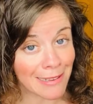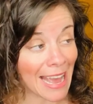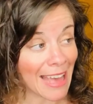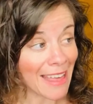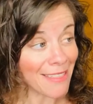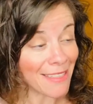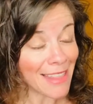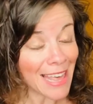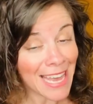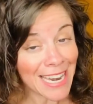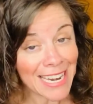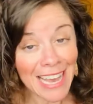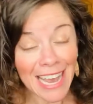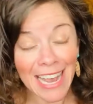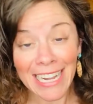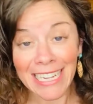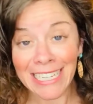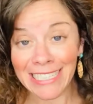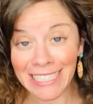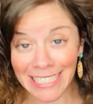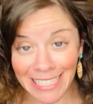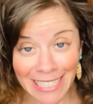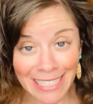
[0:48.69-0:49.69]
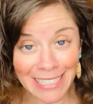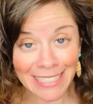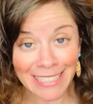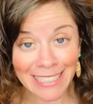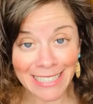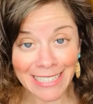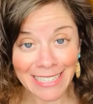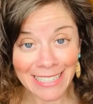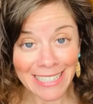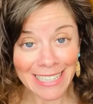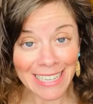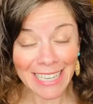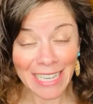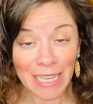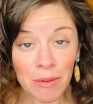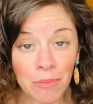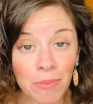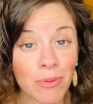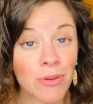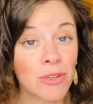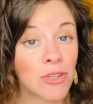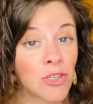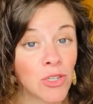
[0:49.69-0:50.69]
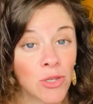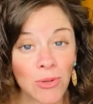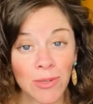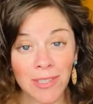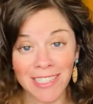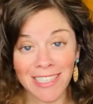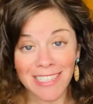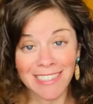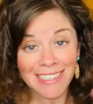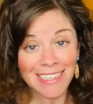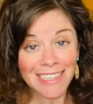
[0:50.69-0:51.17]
and then ideally, it produces